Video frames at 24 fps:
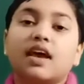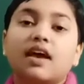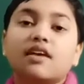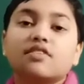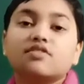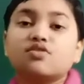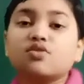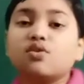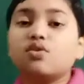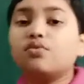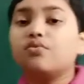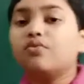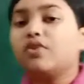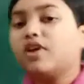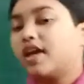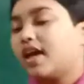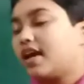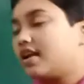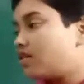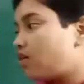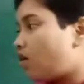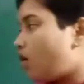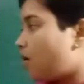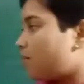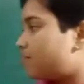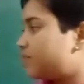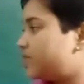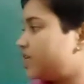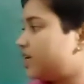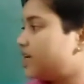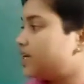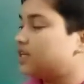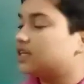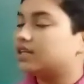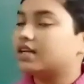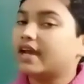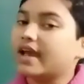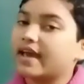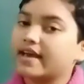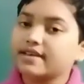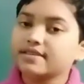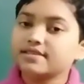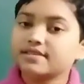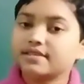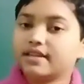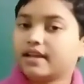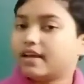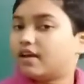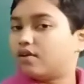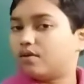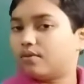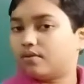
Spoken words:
So we can obtain gas. We